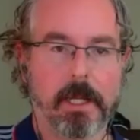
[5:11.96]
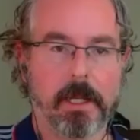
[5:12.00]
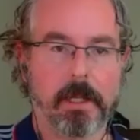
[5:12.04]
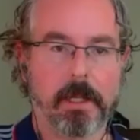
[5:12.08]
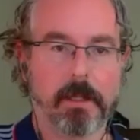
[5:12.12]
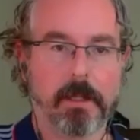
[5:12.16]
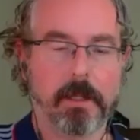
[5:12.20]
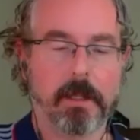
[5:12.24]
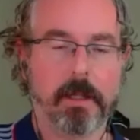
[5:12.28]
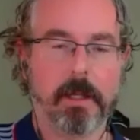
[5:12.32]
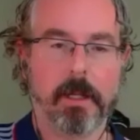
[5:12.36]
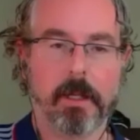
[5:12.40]

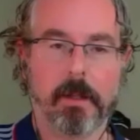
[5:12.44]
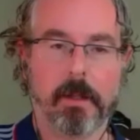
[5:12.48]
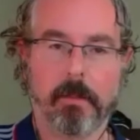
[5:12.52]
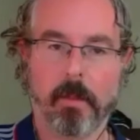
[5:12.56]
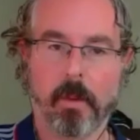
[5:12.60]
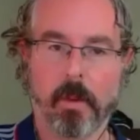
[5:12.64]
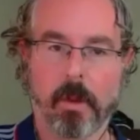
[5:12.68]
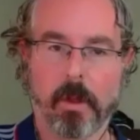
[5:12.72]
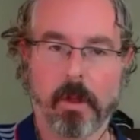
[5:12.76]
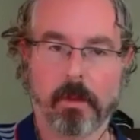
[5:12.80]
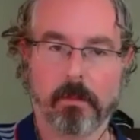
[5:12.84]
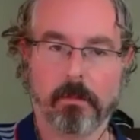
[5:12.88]
in a
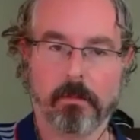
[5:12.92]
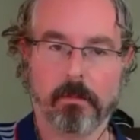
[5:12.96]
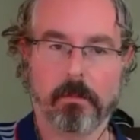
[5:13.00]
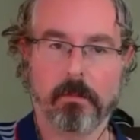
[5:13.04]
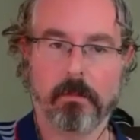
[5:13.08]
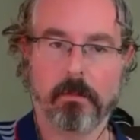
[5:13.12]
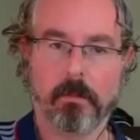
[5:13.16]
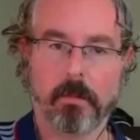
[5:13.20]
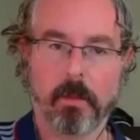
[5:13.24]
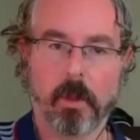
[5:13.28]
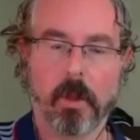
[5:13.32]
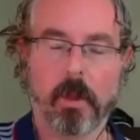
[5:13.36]
more
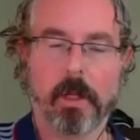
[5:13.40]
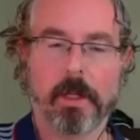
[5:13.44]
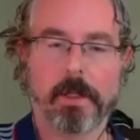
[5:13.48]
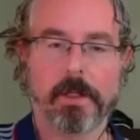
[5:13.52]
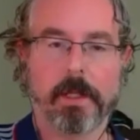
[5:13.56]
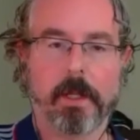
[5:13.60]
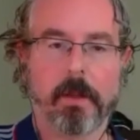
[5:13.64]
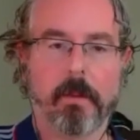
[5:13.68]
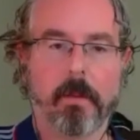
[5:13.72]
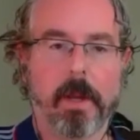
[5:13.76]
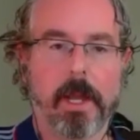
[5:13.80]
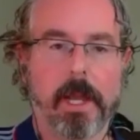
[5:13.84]

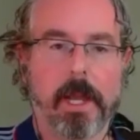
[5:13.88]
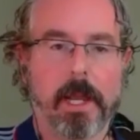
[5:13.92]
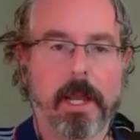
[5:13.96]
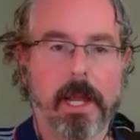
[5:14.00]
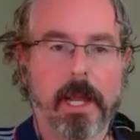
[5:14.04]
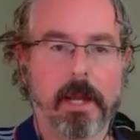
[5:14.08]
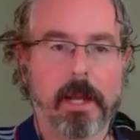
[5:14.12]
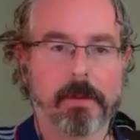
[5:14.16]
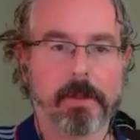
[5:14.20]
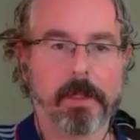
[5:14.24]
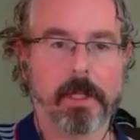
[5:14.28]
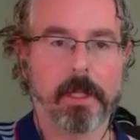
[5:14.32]
holistic way
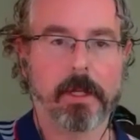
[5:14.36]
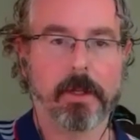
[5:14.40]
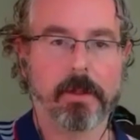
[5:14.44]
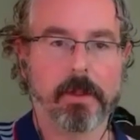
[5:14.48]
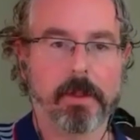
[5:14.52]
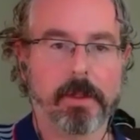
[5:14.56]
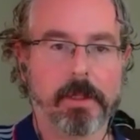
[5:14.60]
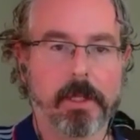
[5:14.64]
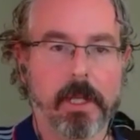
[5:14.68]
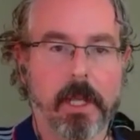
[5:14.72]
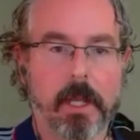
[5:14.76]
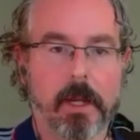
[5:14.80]
outside of
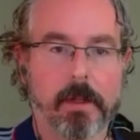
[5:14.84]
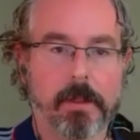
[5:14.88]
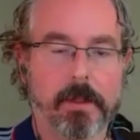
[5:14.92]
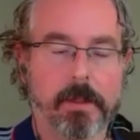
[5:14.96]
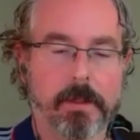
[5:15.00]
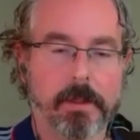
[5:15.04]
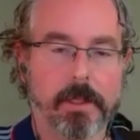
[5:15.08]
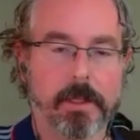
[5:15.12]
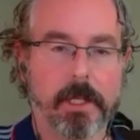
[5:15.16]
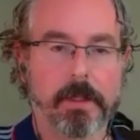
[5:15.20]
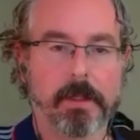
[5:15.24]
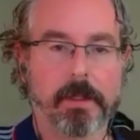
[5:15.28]
just dollars and
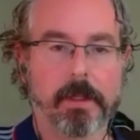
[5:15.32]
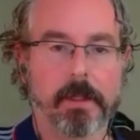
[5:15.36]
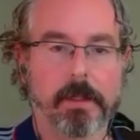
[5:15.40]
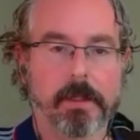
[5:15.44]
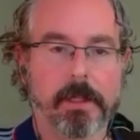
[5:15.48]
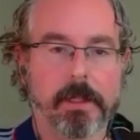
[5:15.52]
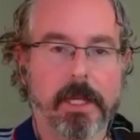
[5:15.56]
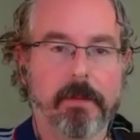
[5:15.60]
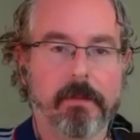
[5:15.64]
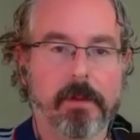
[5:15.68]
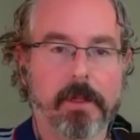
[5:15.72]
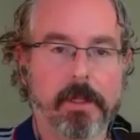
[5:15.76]
cents on
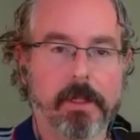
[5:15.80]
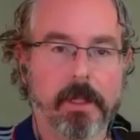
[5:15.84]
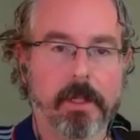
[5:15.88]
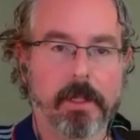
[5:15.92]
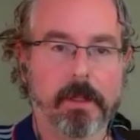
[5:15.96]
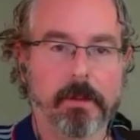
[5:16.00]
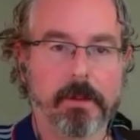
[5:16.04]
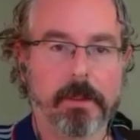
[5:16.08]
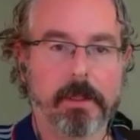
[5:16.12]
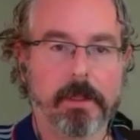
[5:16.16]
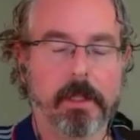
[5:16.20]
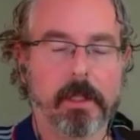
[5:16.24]
savings on a
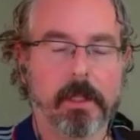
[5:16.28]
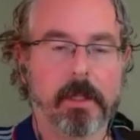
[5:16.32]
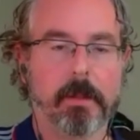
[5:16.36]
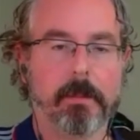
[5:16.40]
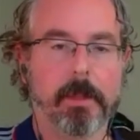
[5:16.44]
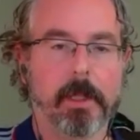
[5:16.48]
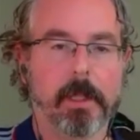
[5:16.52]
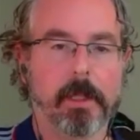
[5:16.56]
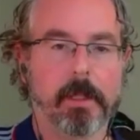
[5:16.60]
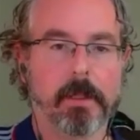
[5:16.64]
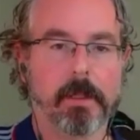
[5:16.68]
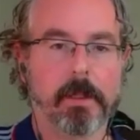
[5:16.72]
utility
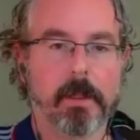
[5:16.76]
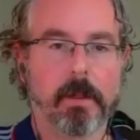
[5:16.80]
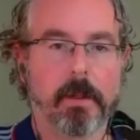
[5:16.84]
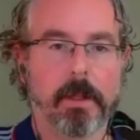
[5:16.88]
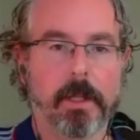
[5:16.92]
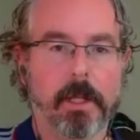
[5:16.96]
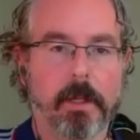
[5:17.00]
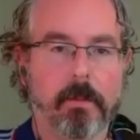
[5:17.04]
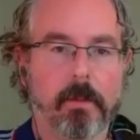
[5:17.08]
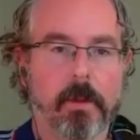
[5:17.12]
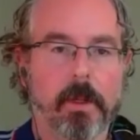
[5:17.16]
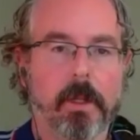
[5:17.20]
bill. So I
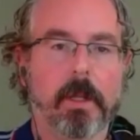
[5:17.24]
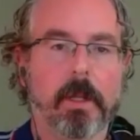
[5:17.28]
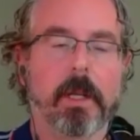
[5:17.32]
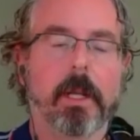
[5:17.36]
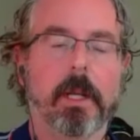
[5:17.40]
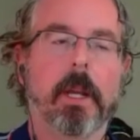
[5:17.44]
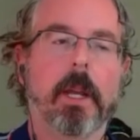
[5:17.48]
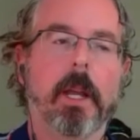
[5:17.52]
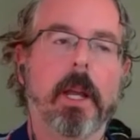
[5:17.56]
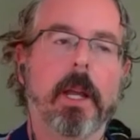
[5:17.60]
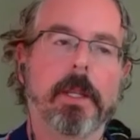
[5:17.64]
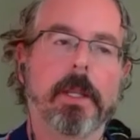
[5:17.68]
think we're looking at
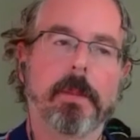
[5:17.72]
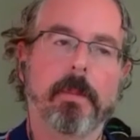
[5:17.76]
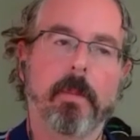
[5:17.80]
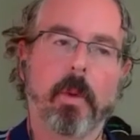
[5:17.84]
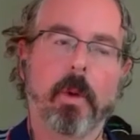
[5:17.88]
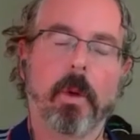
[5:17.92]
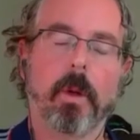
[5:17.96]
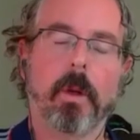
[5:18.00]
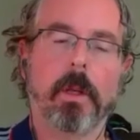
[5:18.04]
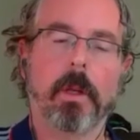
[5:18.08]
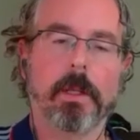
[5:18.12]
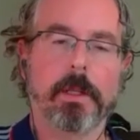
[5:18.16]
costs more
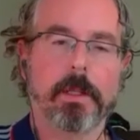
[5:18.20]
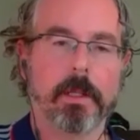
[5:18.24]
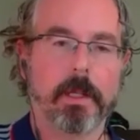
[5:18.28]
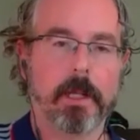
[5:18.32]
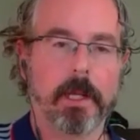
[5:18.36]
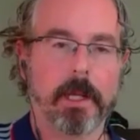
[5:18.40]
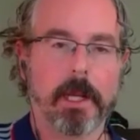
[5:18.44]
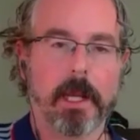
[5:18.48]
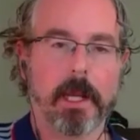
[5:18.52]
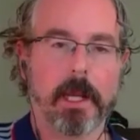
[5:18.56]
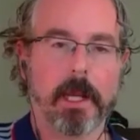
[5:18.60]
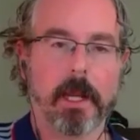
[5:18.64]
holistically
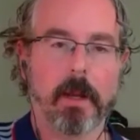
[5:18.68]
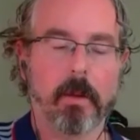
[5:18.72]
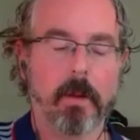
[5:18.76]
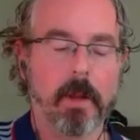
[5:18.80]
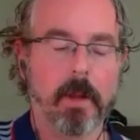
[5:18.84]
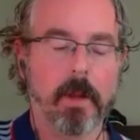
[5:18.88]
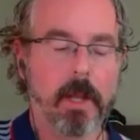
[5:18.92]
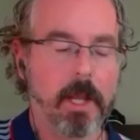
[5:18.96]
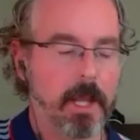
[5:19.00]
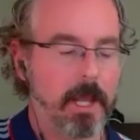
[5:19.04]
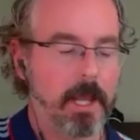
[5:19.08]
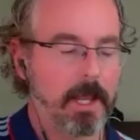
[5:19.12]
now.
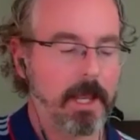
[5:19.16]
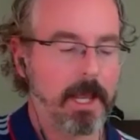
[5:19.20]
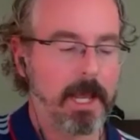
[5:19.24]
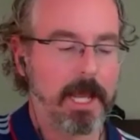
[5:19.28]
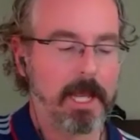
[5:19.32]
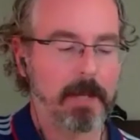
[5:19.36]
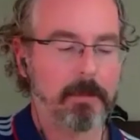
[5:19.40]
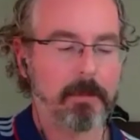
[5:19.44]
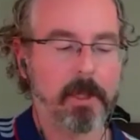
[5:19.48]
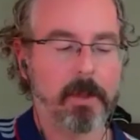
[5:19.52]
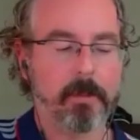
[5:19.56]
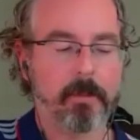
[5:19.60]

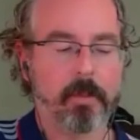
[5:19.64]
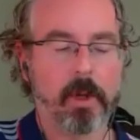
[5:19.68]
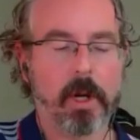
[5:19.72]
Had been prior